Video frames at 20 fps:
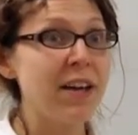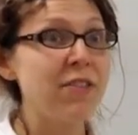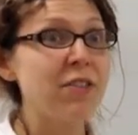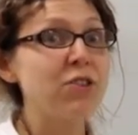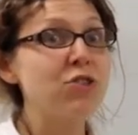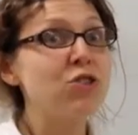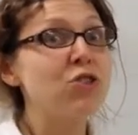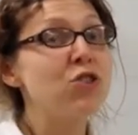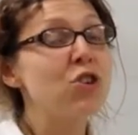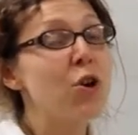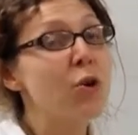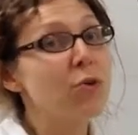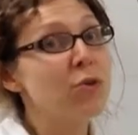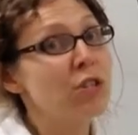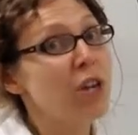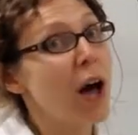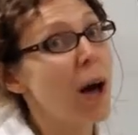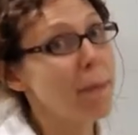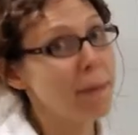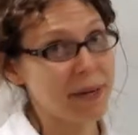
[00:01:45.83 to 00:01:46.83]
there's no
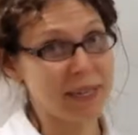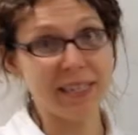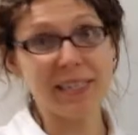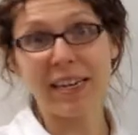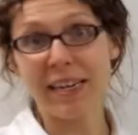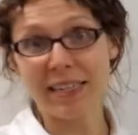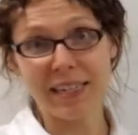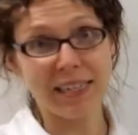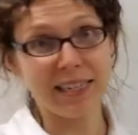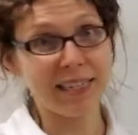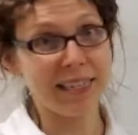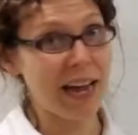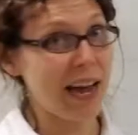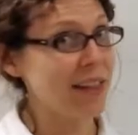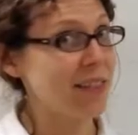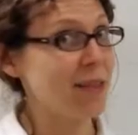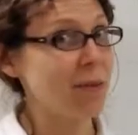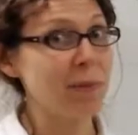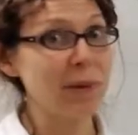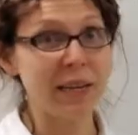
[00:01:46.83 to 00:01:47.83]
topic sentence
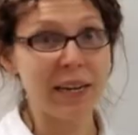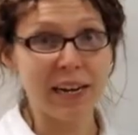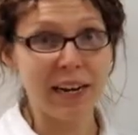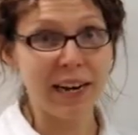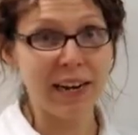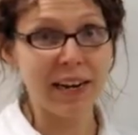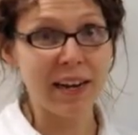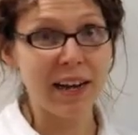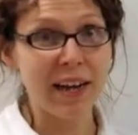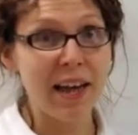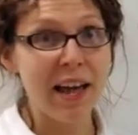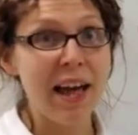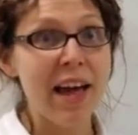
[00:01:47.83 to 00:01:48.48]
at the beginning.